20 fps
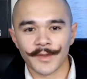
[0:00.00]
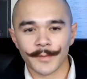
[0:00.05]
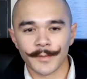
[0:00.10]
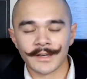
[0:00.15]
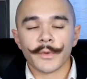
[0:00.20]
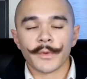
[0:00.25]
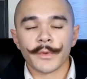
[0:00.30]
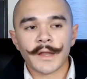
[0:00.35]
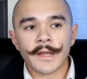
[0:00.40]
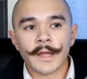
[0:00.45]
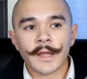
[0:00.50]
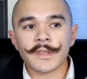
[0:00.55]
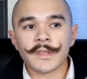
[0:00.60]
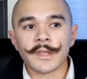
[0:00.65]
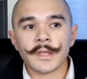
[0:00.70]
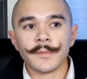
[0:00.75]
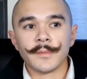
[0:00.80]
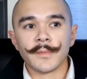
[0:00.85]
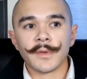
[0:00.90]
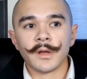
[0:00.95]
When I got the
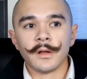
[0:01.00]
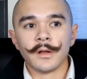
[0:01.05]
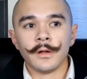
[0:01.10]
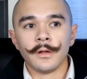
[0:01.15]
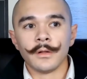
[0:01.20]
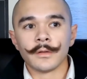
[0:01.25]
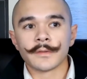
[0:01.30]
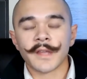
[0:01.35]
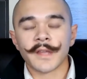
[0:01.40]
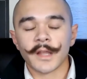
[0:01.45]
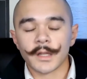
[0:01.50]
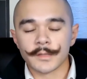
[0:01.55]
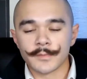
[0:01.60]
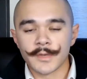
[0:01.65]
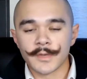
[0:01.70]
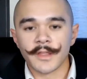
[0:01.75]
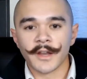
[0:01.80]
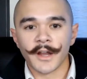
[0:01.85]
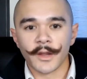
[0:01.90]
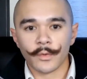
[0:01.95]
email telling me
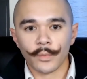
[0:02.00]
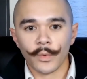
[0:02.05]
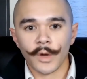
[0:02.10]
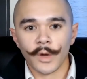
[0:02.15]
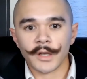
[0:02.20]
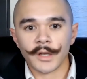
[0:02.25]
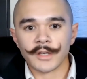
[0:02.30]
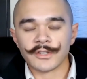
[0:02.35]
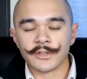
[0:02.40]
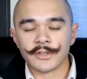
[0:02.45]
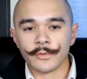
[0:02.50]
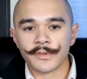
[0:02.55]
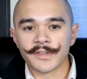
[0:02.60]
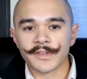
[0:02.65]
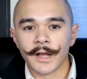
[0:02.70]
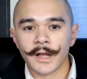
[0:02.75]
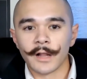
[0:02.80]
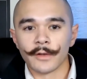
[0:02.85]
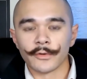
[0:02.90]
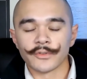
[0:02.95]
that I won two
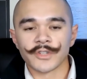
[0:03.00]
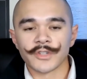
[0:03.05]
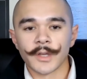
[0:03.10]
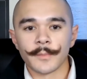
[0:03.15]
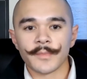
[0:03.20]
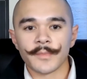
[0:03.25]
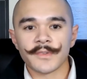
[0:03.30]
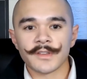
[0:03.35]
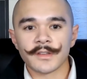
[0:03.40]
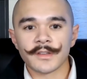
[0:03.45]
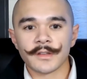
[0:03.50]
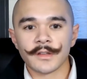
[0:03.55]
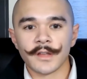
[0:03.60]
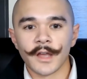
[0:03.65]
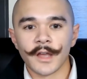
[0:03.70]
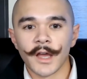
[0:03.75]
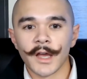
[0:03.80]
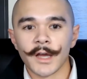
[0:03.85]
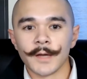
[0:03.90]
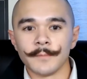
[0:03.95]
scholarships,
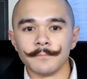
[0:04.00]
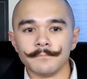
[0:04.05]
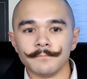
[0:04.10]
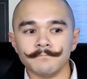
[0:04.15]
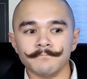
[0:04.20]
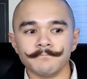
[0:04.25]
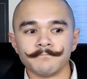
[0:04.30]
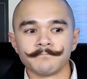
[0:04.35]
um,